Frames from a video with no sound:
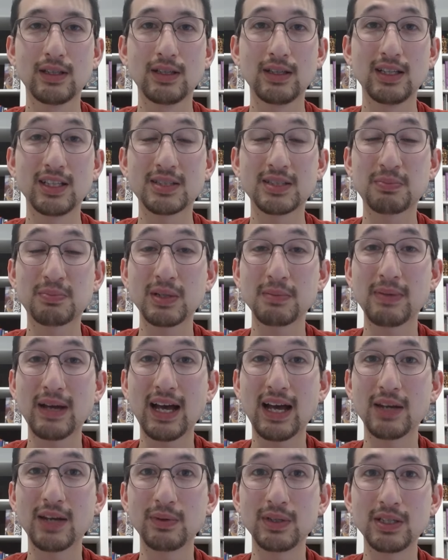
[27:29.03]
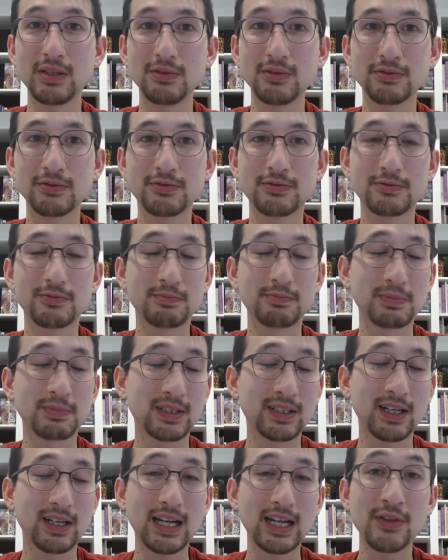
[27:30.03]
It's pretty bad when you've
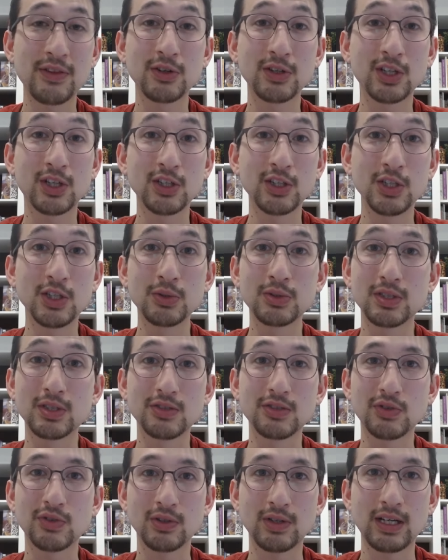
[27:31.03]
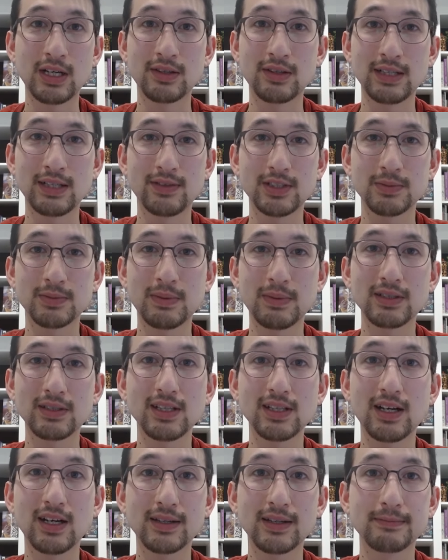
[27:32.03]
got other good uses for your 8th level spell
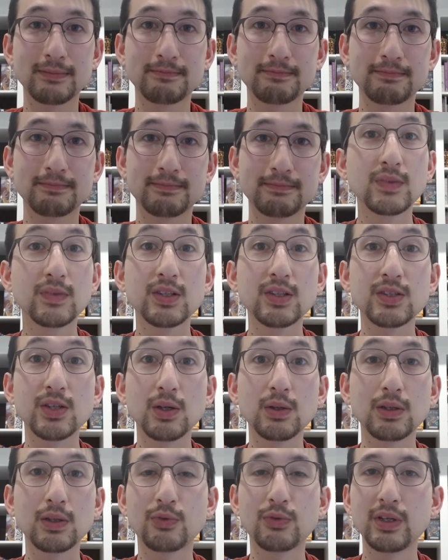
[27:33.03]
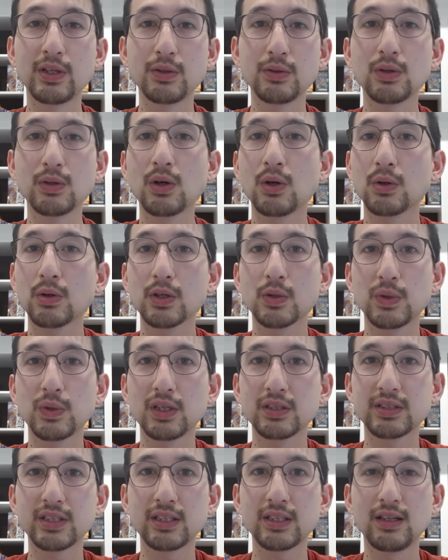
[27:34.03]
slot. So if we do Horrid
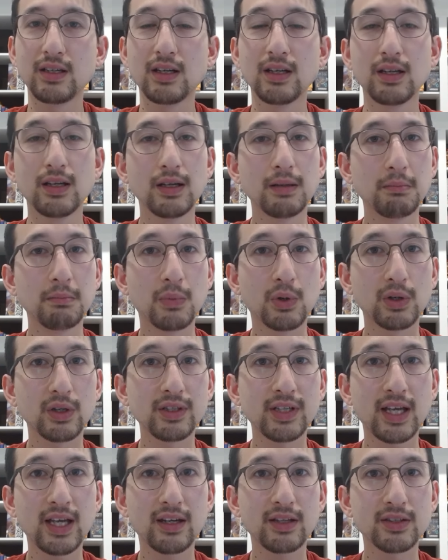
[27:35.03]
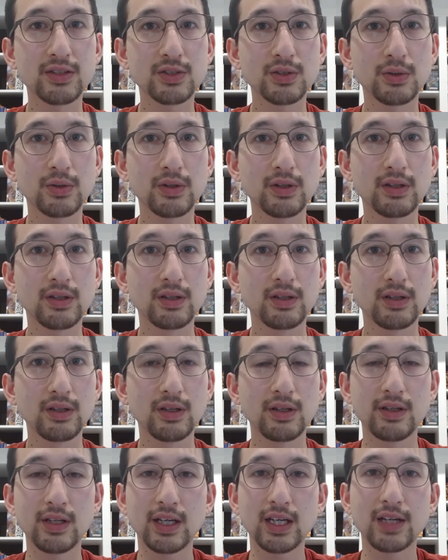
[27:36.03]
Wilting, Mordenkainen's Sword,
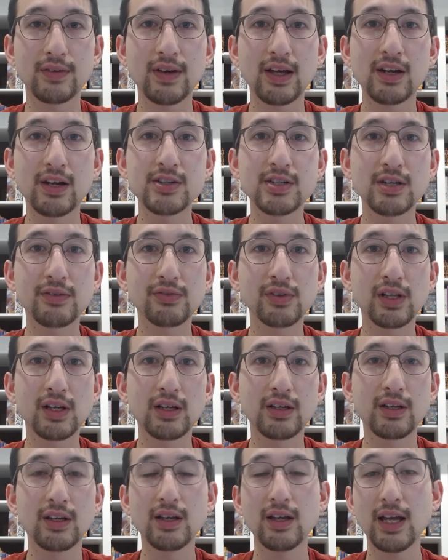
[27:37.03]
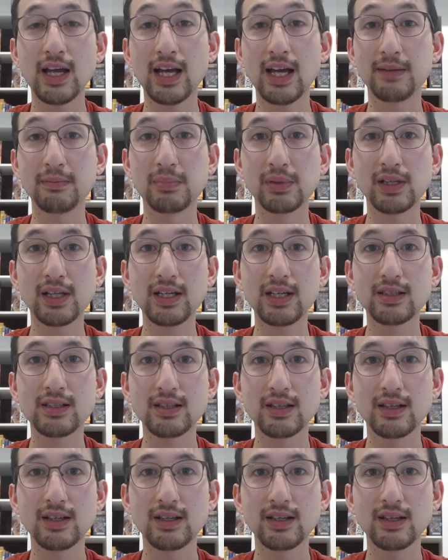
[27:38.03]
Negative Energy Flood, and Blight,